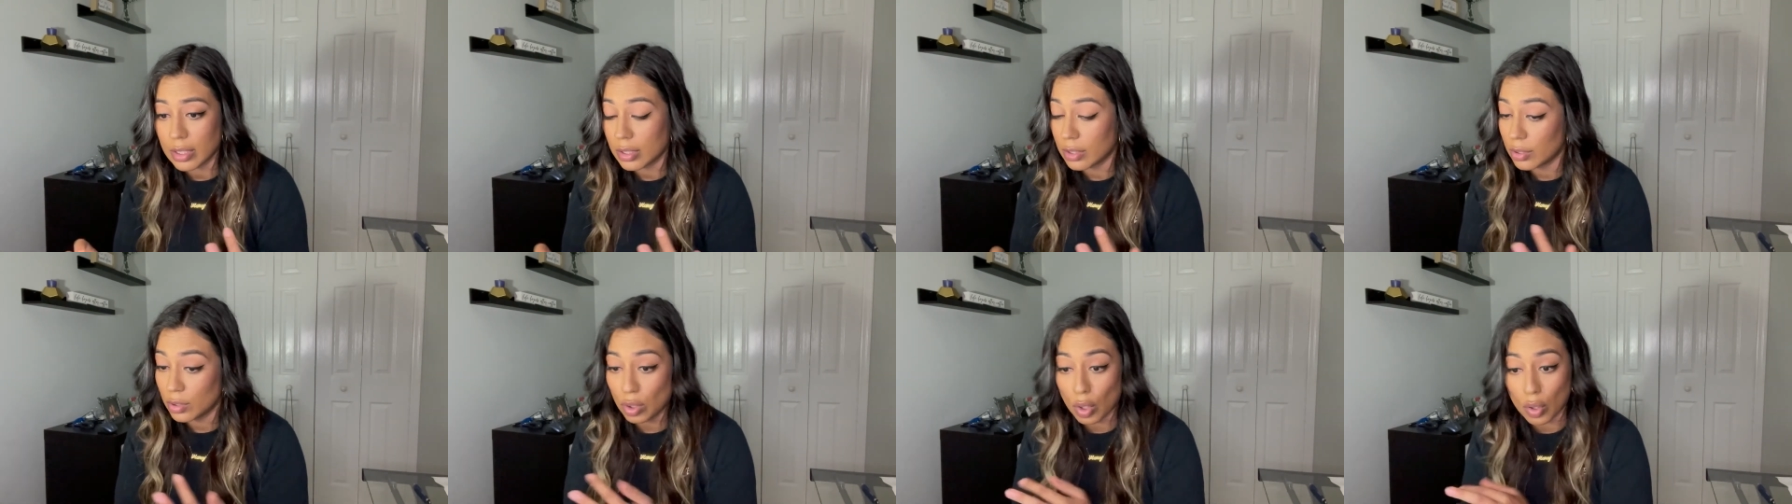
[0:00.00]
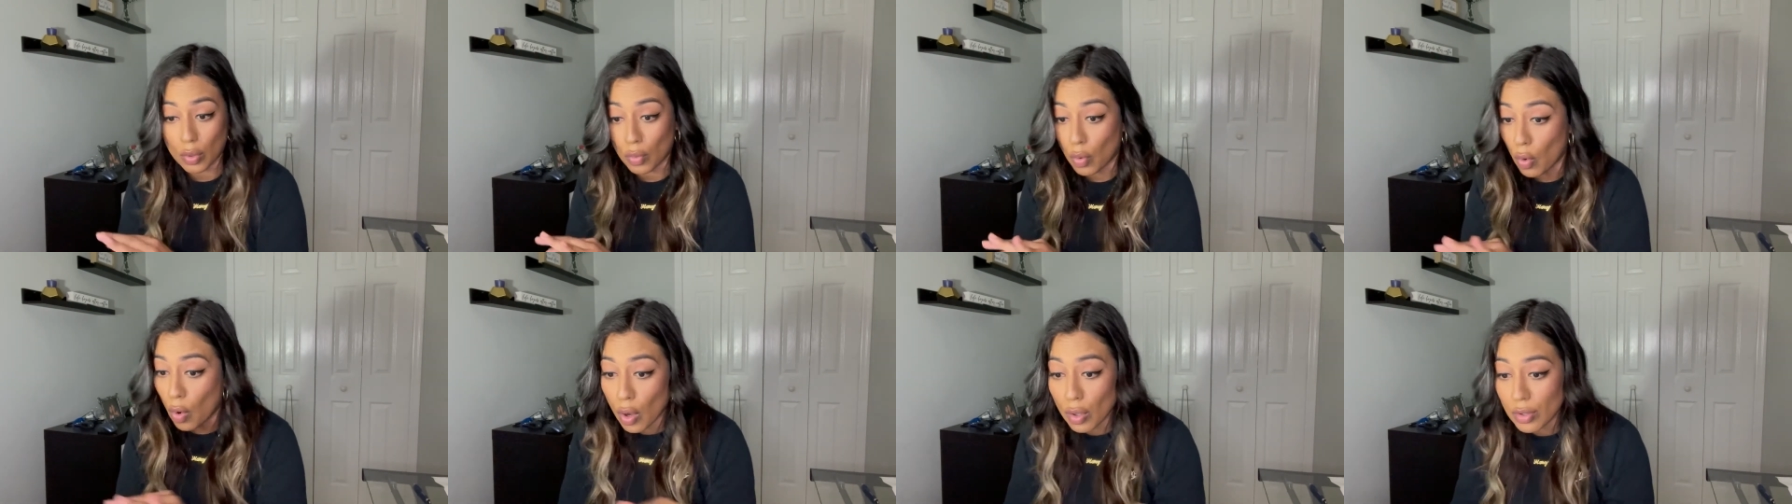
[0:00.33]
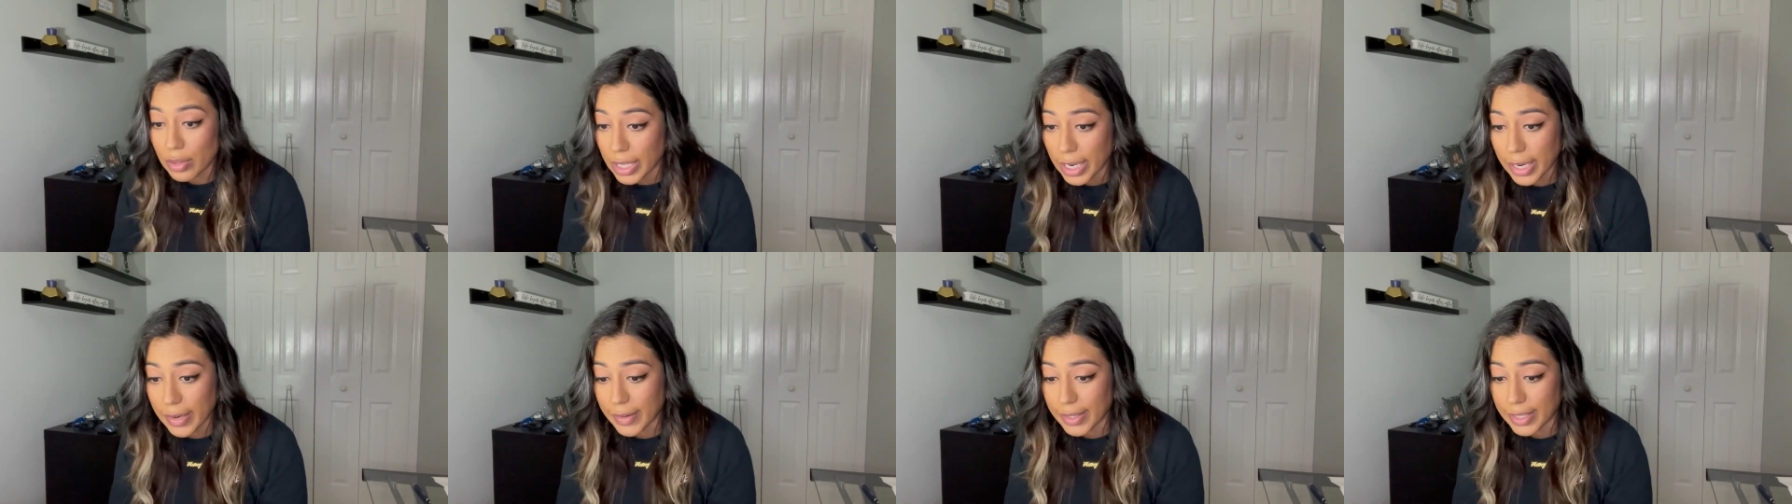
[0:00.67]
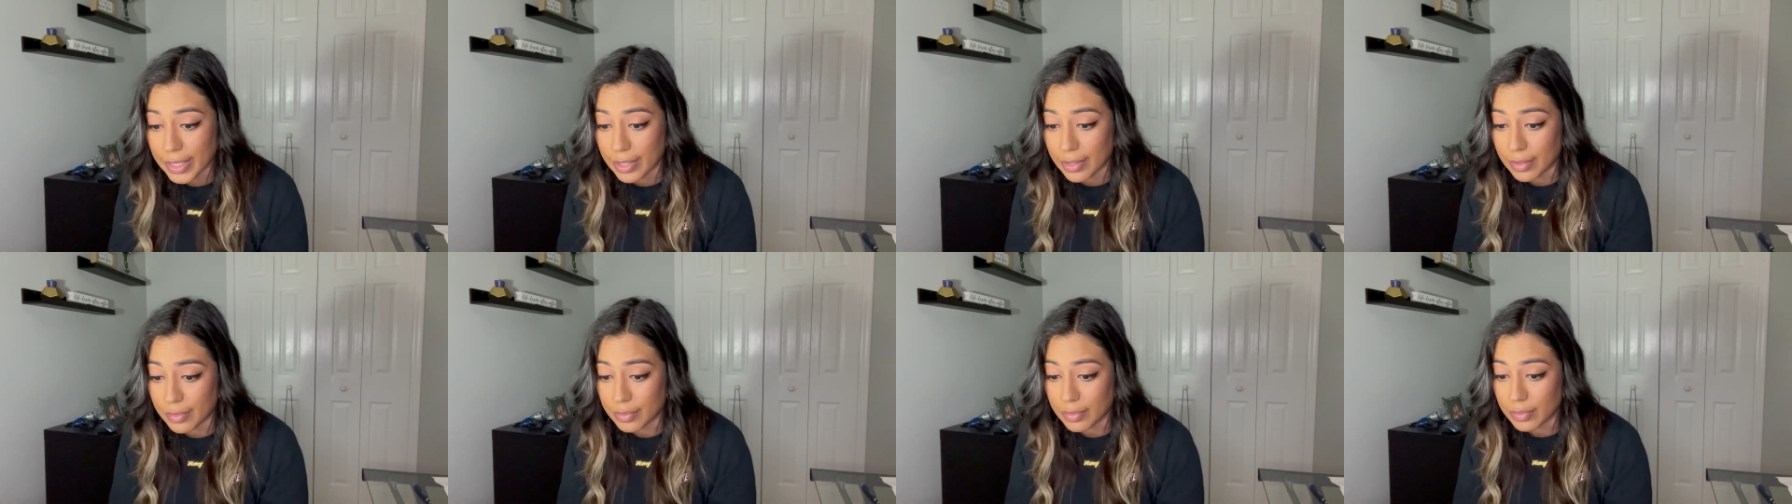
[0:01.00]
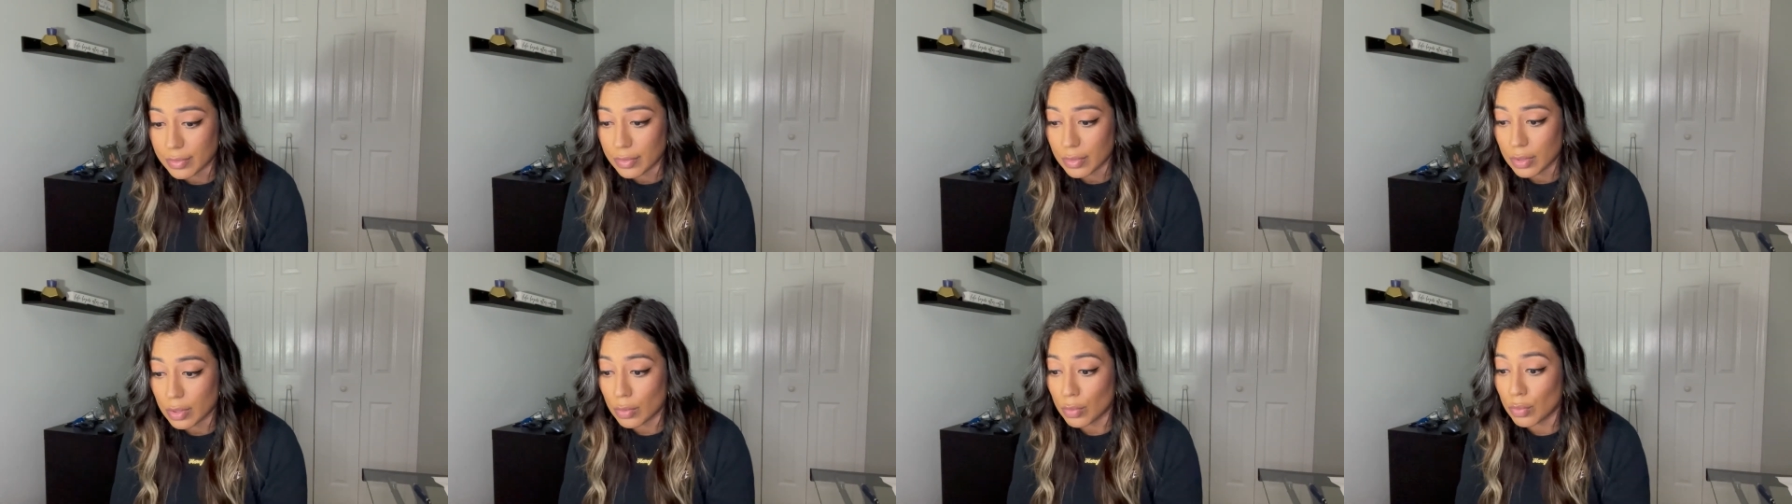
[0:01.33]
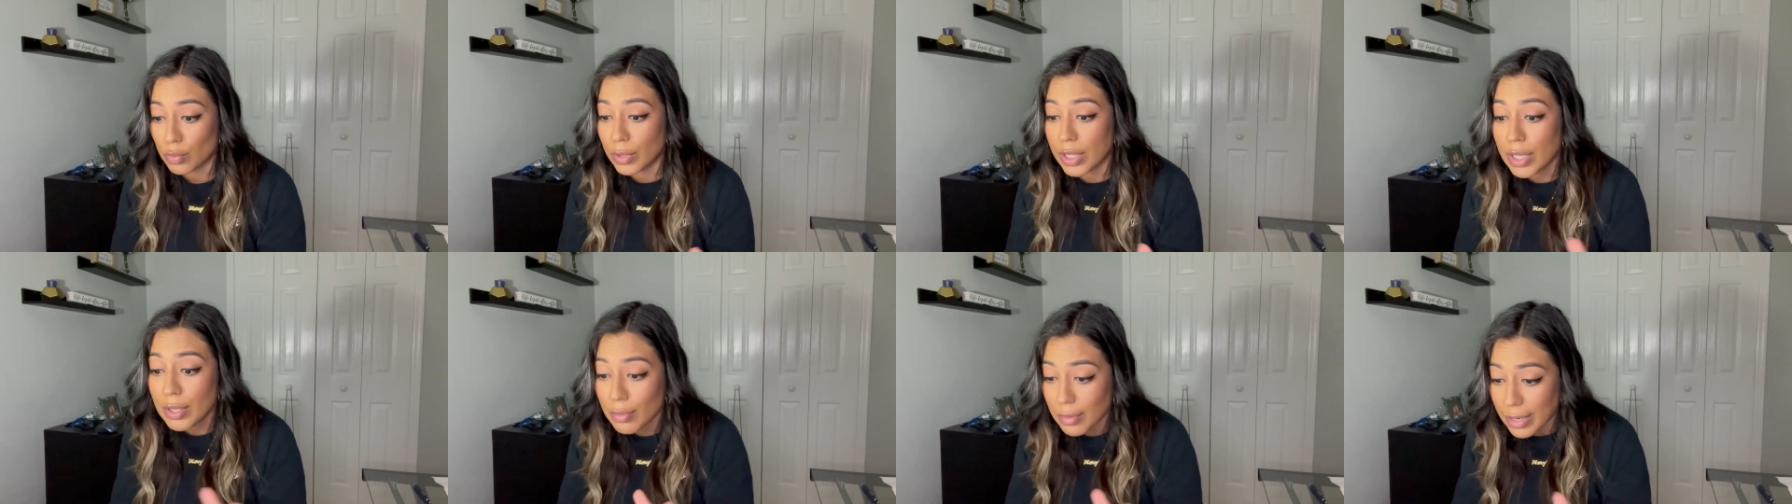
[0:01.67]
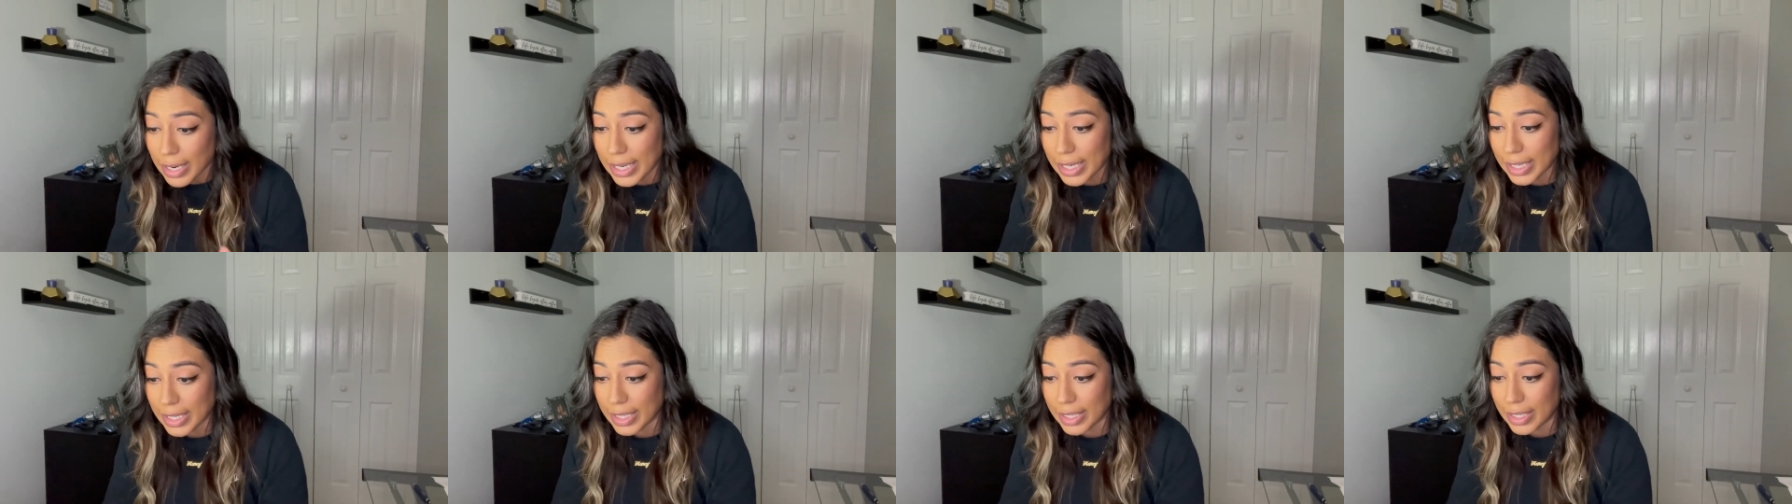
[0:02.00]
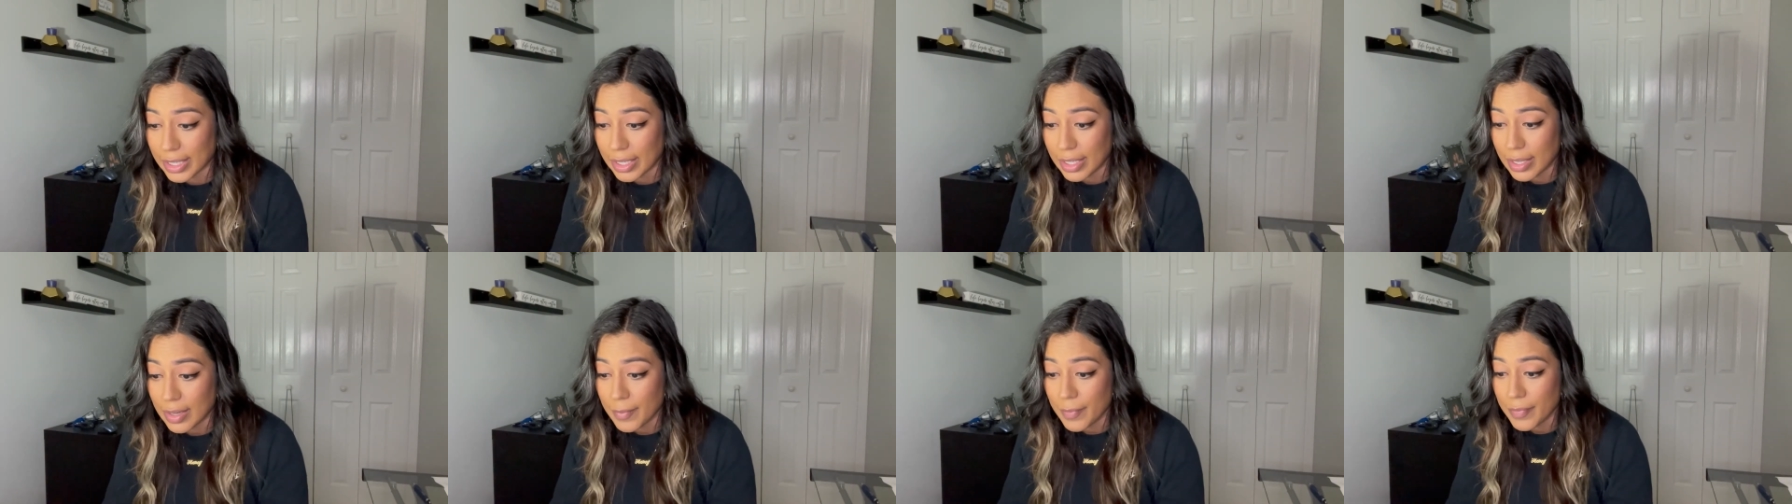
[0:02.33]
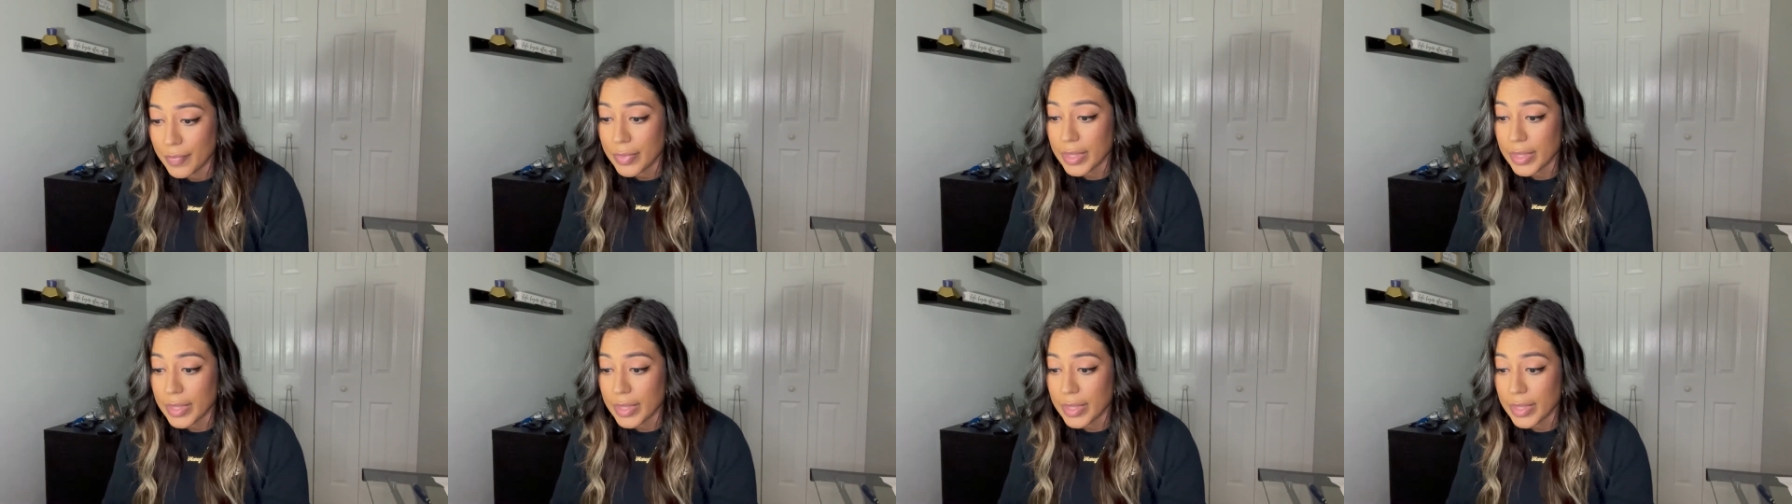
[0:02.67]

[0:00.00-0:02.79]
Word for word: the whole narrative Rewrite it.